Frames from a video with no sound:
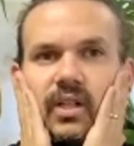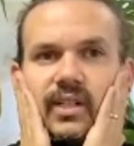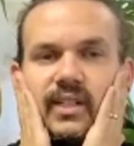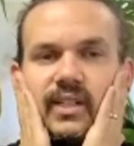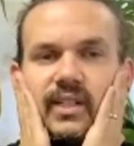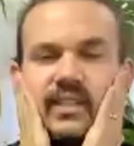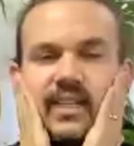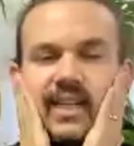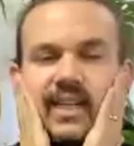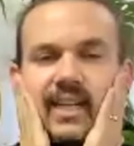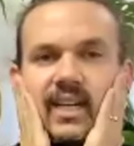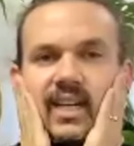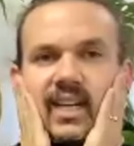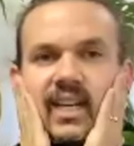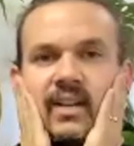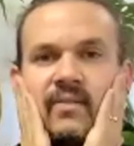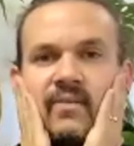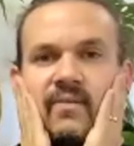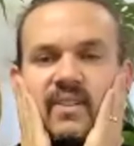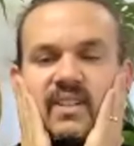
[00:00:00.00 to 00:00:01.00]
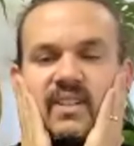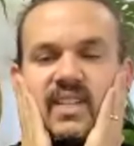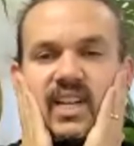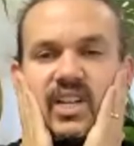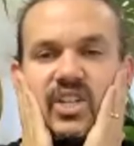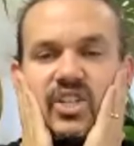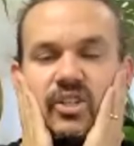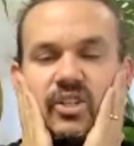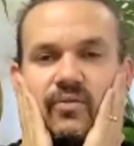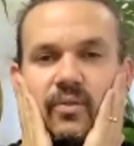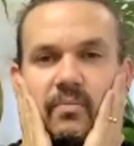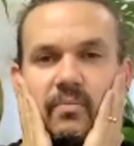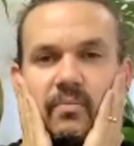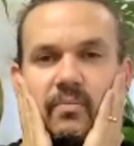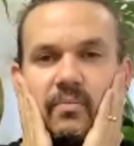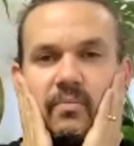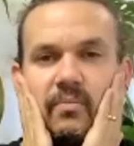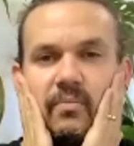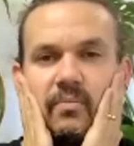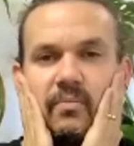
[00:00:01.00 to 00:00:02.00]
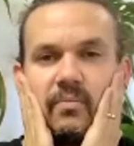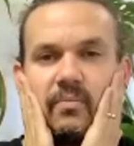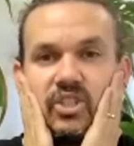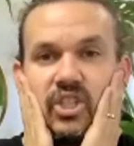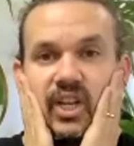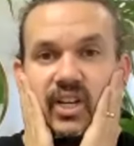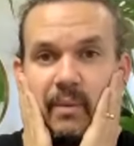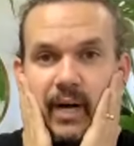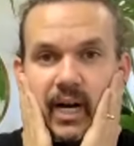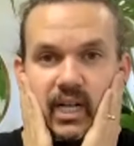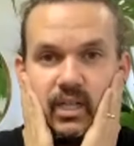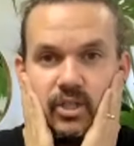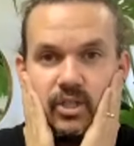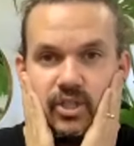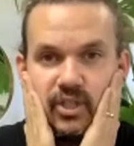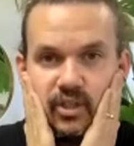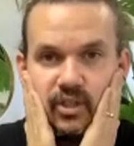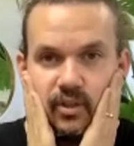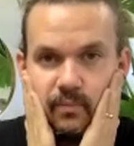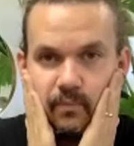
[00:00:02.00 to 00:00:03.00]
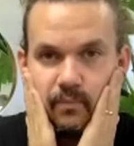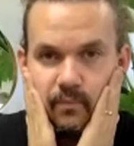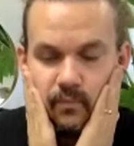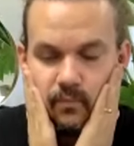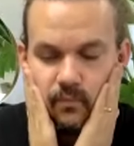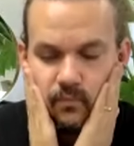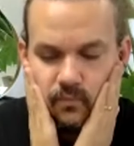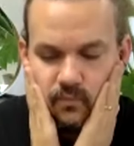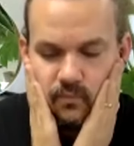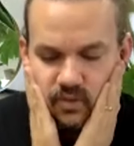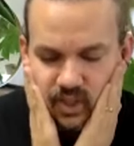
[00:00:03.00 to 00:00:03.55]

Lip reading: is like an invitation for me to change my posture.